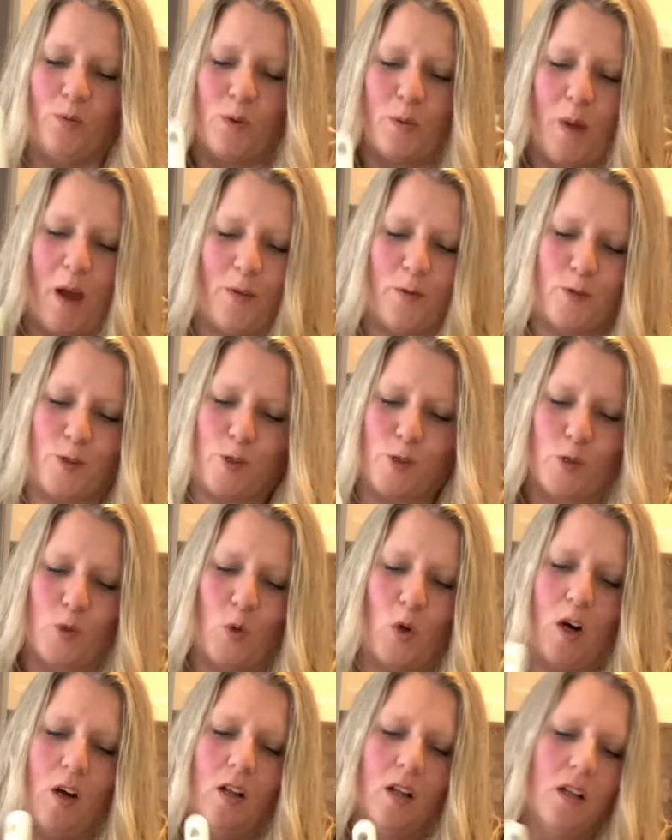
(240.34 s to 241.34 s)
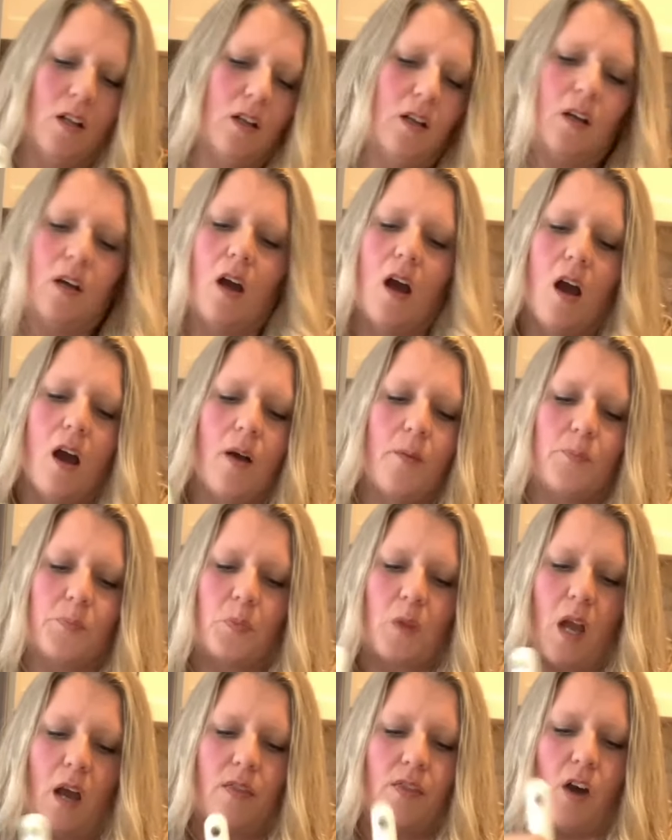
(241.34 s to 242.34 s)
from after school.
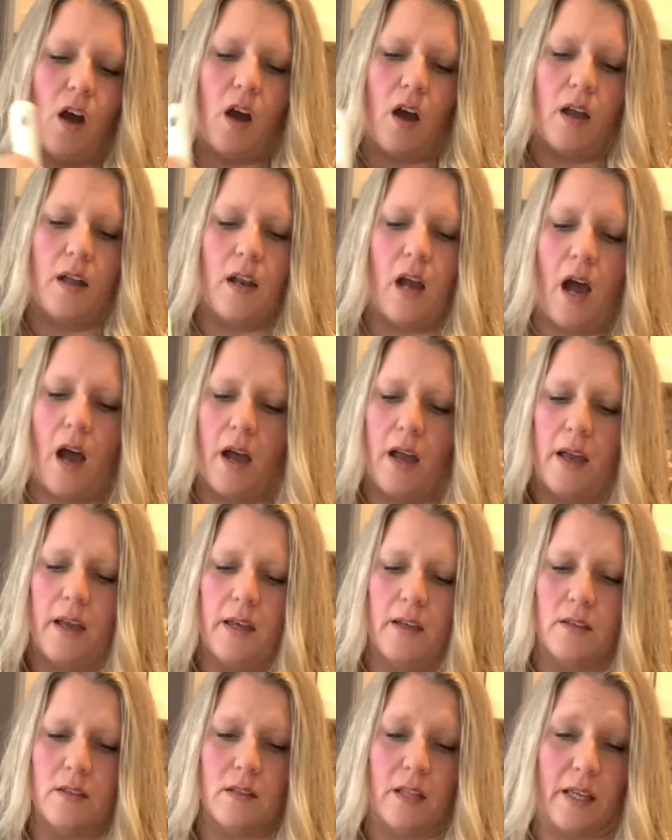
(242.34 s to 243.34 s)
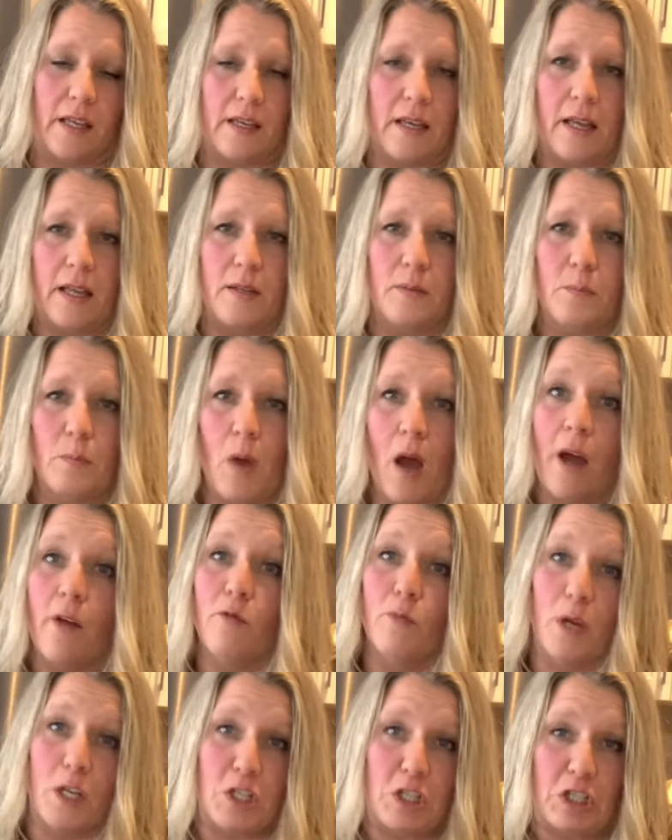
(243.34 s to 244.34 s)
I thought
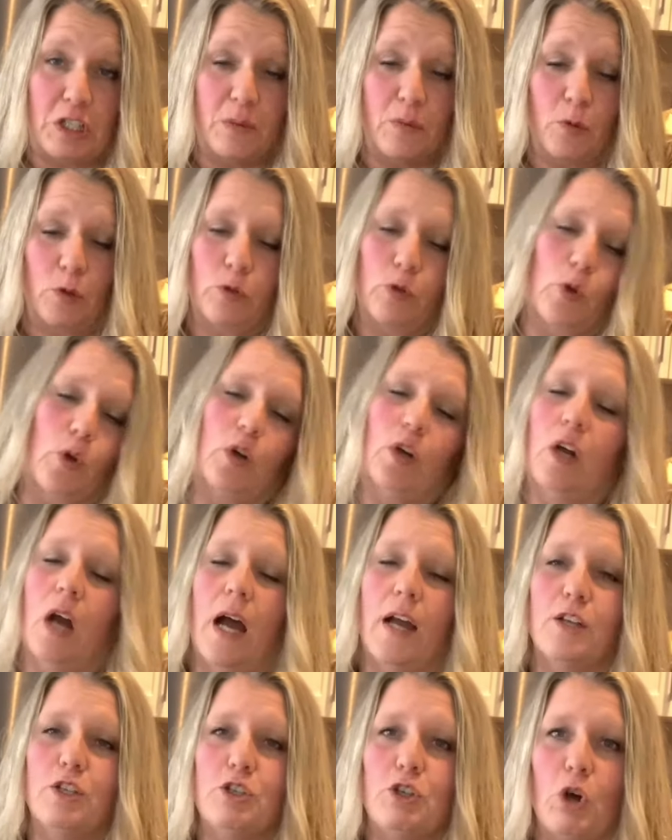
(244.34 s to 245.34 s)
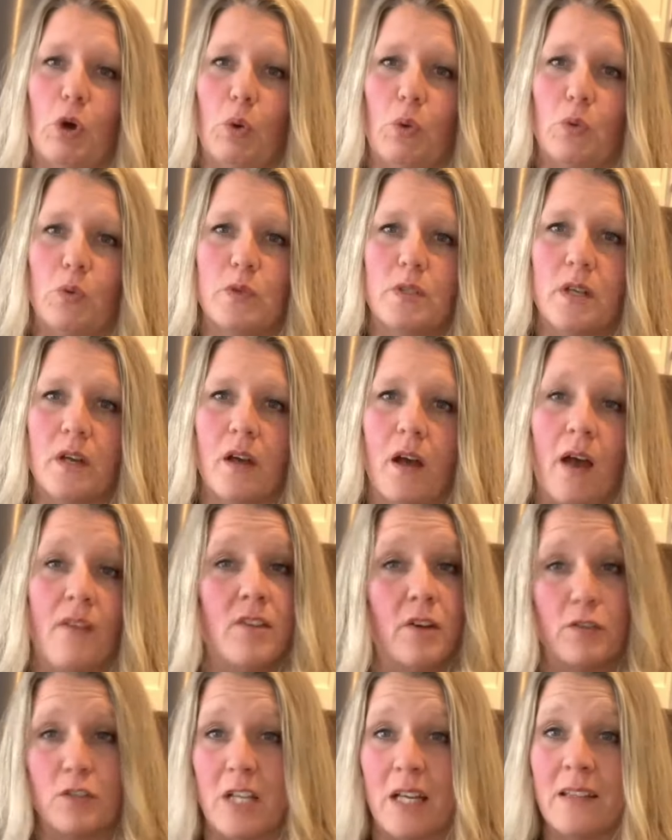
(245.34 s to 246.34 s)
I've mentioned before, I've
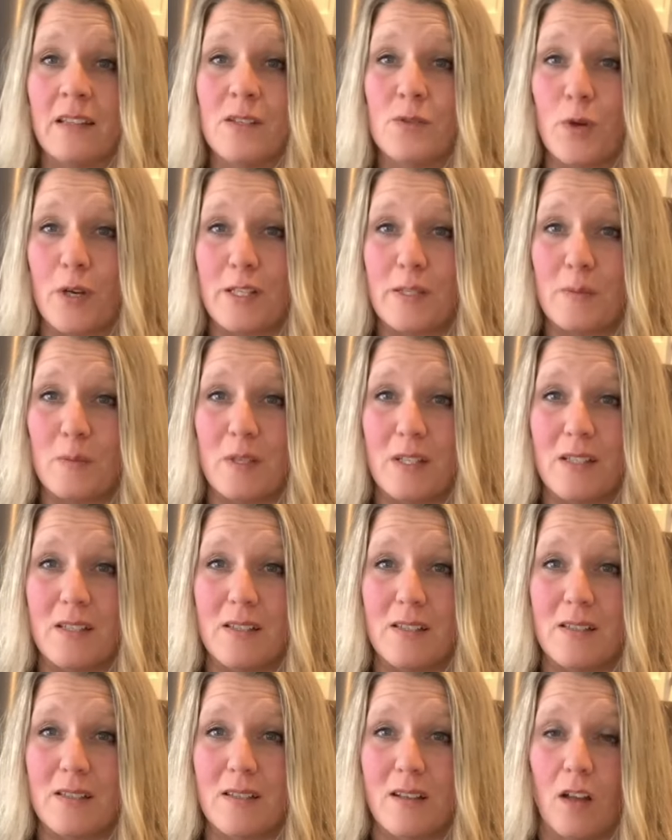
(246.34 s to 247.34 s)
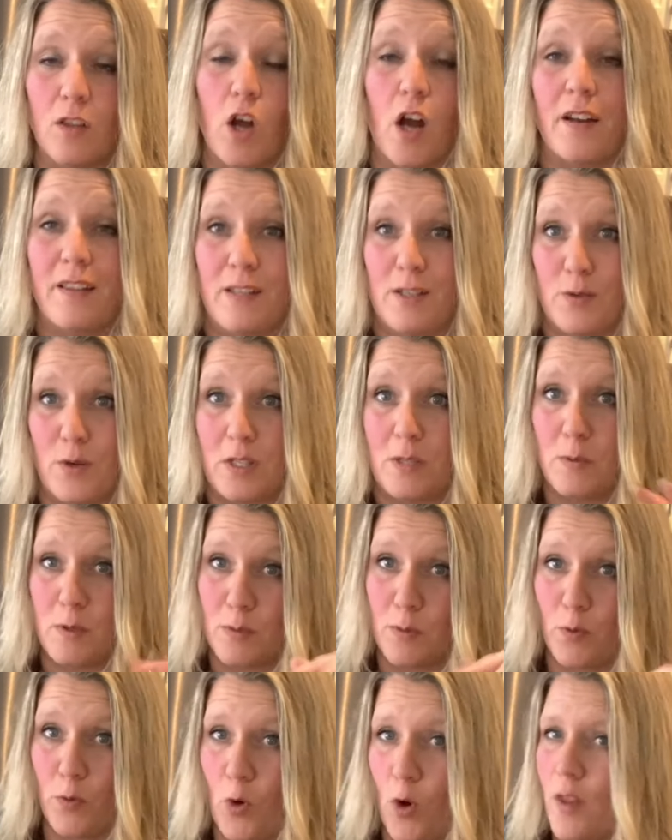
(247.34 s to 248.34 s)
never done these recipes, a lot of these
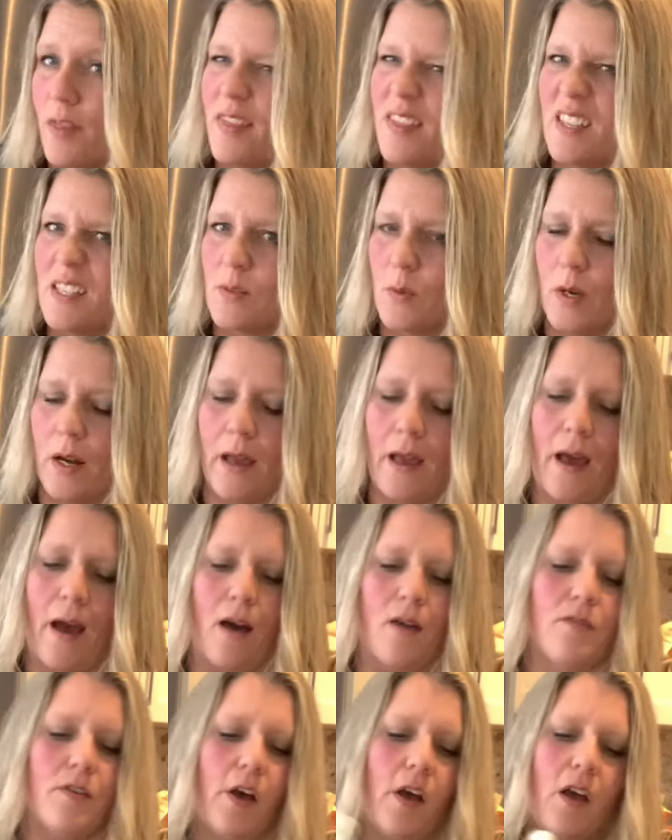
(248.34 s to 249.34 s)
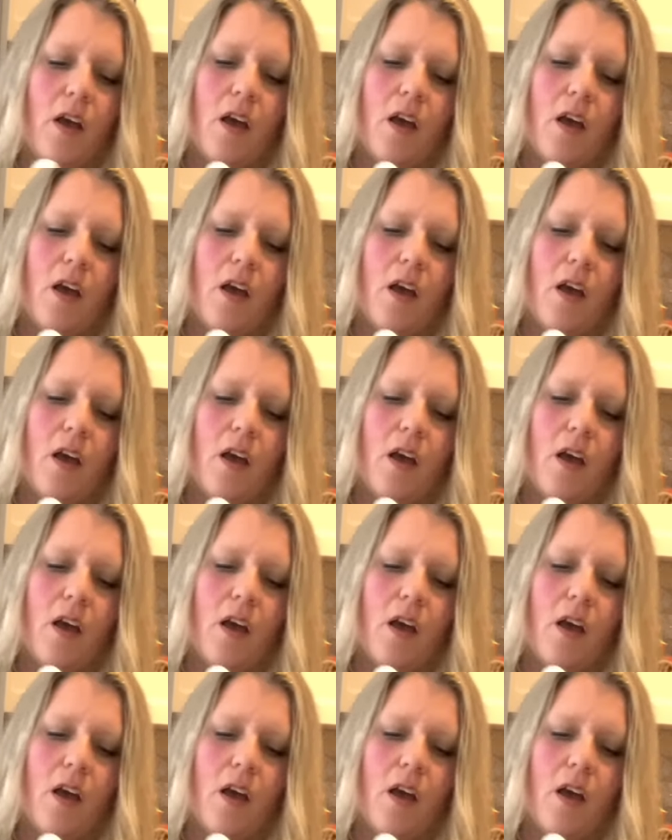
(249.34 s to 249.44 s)
recipes before. This one I have.